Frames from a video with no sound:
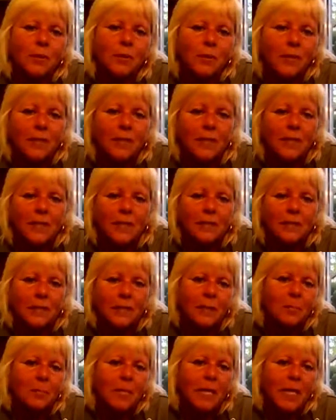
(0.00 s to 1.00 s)
so it
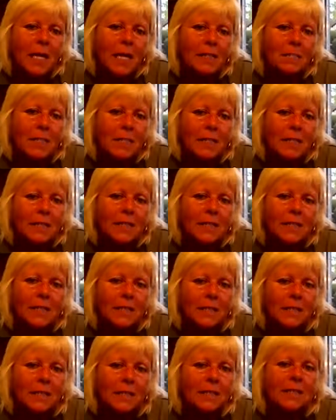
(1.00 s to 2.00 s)
became
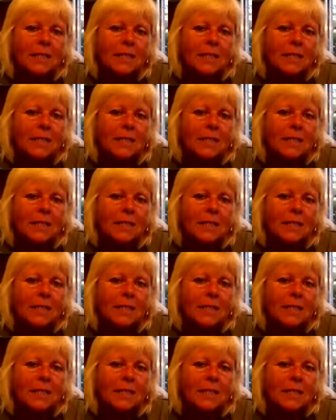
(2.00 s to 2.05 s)
Matisse.